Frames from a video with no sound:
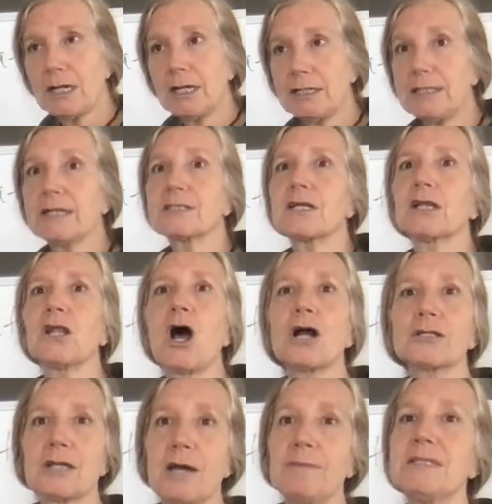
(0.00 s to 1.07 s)
it takes a
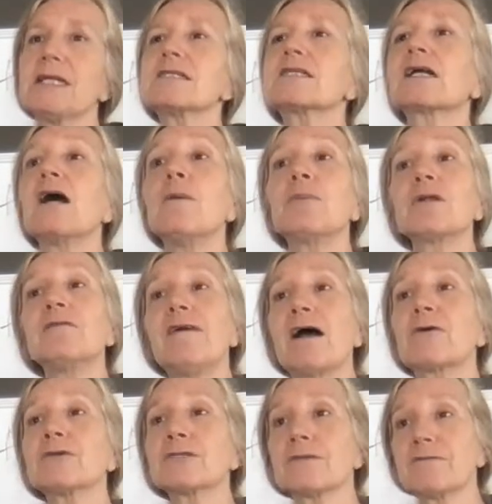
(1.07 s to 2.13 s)
long time it takes a couple of
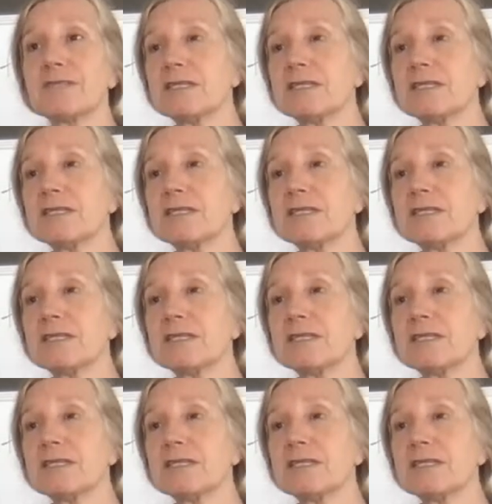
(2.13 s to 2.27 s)
hours of